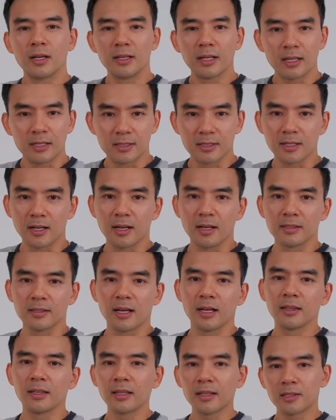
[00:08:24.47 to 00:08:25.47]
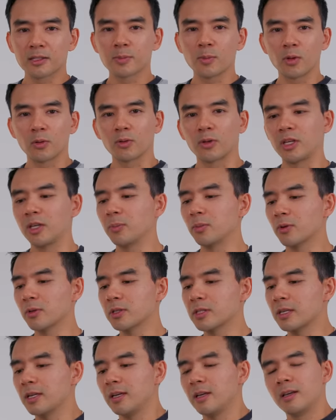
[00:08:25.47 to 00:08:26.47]
a nice size. I like smaller
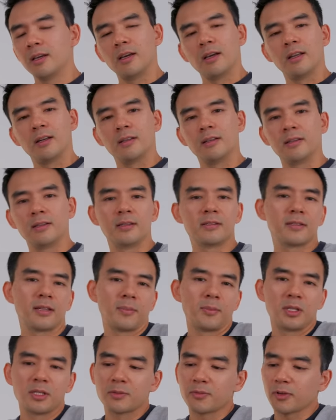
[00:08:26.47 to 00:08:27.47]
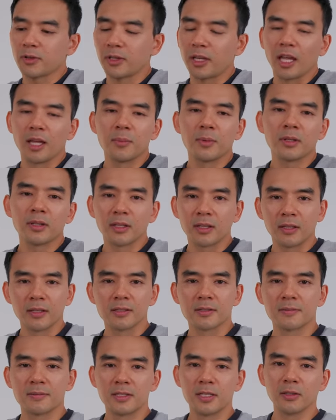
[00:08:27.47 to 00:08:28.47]
keyboards, and it's, I mean, it's for gaming, like you
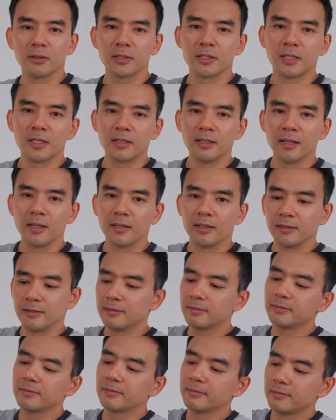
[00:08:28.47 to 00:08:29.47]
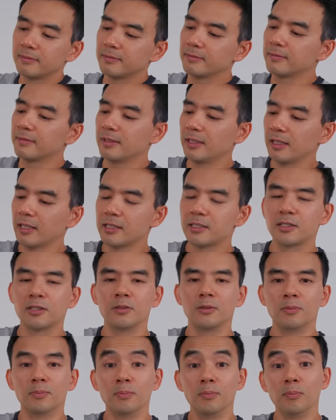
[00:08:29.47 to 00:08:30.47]
just tilt it and it lets
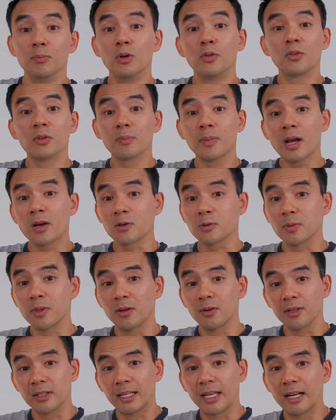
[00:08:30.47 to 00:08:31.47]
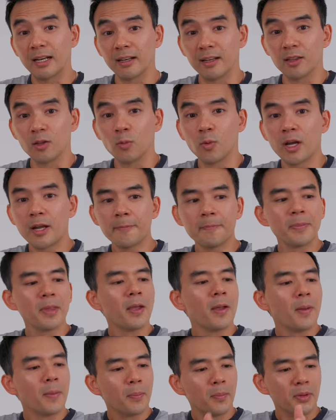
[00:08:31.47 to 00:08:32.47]
you move your mouse without it getting in the way.
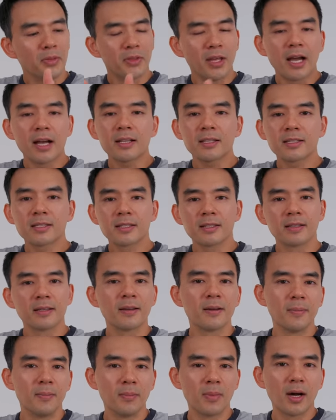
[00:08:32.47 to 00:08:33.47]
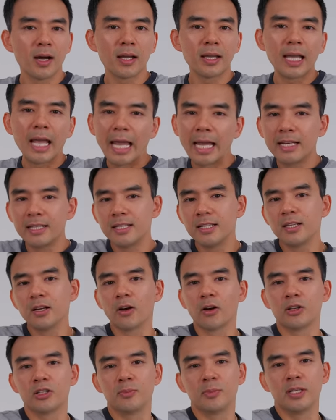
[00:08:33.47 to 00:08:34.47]
But that's my
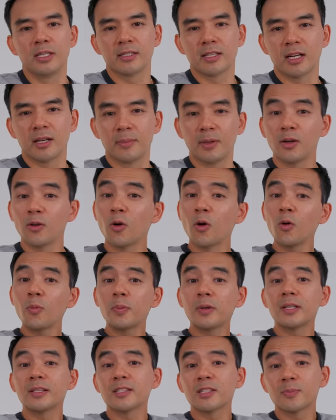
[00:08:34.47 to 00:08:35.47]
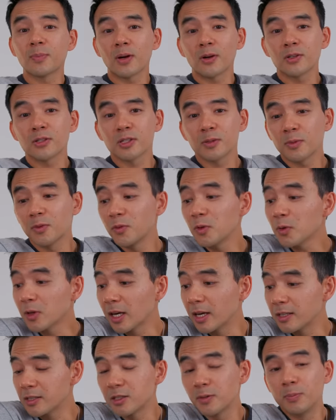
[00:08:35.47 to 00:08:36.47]
anti-RGB setup. And I hope it inspires some of you
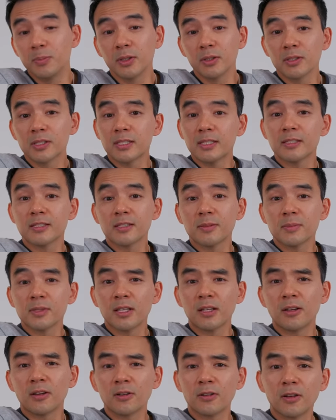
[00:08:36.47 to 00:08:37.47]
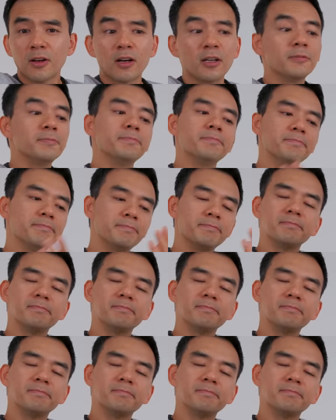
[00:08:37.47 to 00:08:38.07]
guys to build systems that are not